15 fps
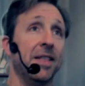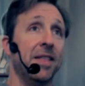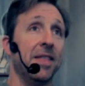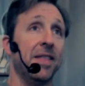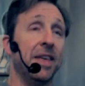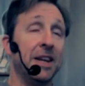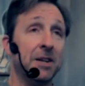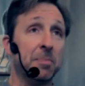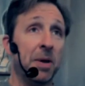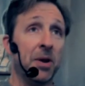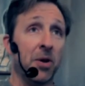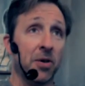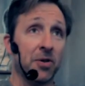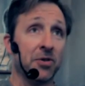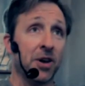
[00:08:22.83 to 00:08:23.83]
They spend
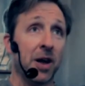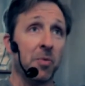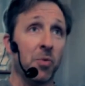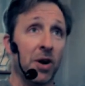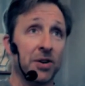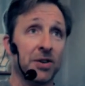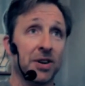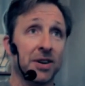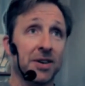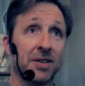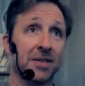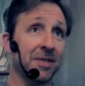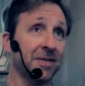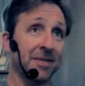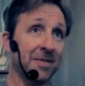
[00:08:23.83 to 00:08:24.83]
all their time watching
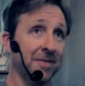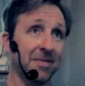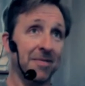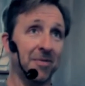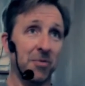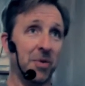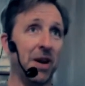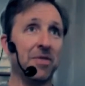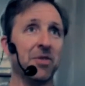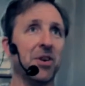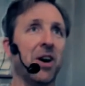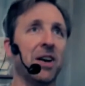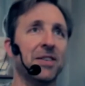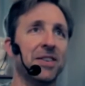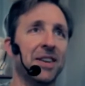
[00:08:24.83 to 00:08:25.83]
whatever
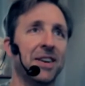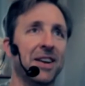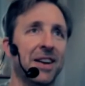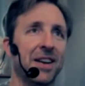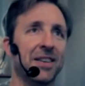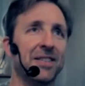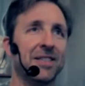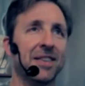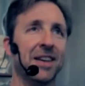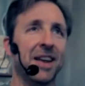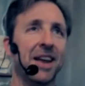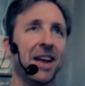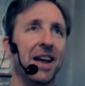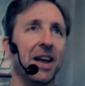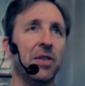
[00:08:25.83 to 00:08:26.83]
content it is,
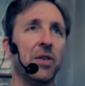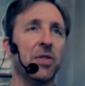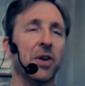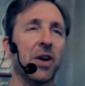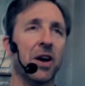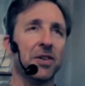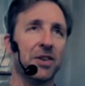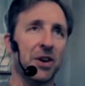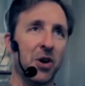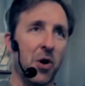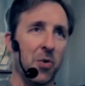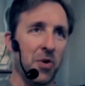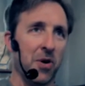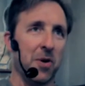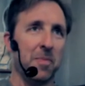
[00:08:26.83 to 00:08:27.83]
and then the content
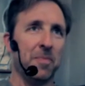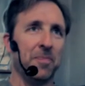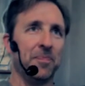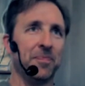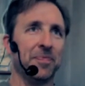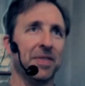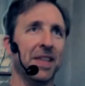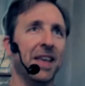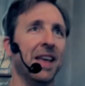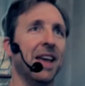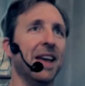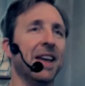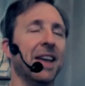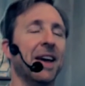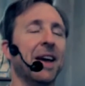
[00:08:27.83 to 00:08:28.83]
owner
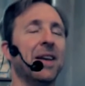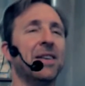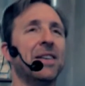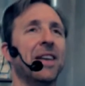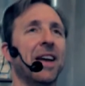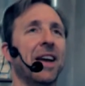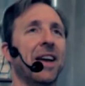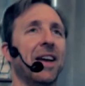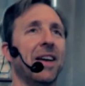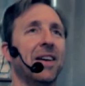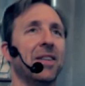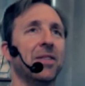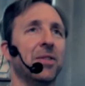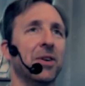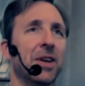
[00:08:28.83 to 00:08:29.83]
can
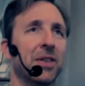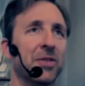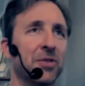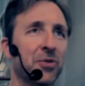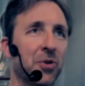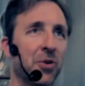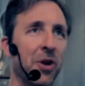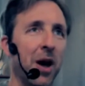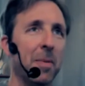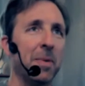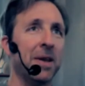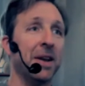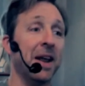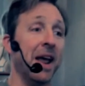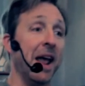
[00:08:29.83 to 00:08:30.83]
look at the troll
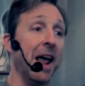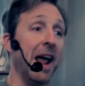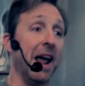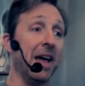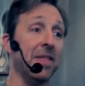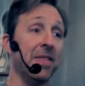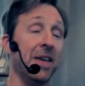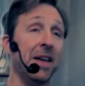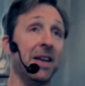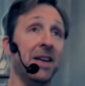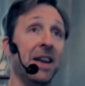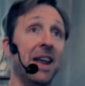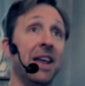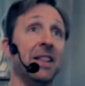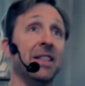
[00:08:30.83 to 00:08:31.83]
comment and
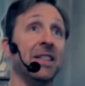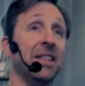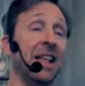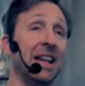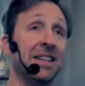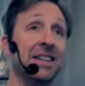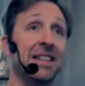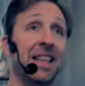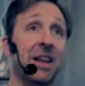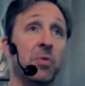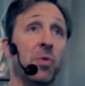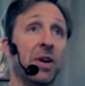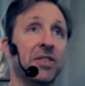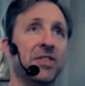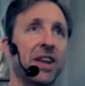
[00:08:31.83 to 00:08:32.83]
then in less than
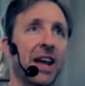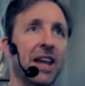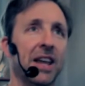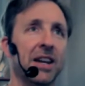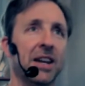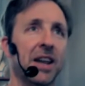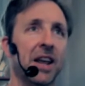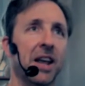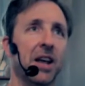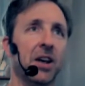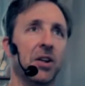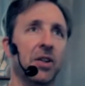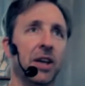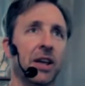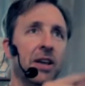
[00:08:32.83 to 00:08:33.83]
1 second
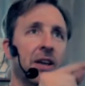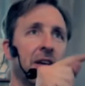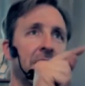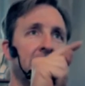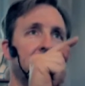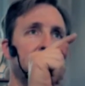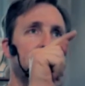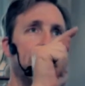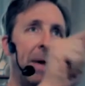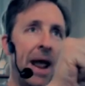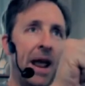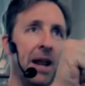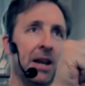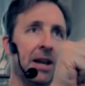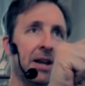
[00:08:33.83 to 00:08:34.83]
click
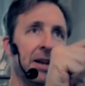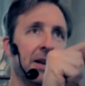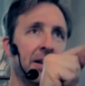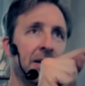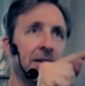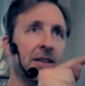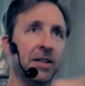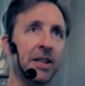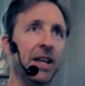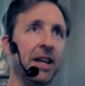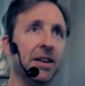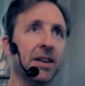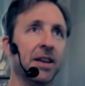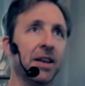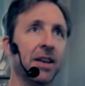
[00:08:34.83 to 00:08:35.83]
ban, delete.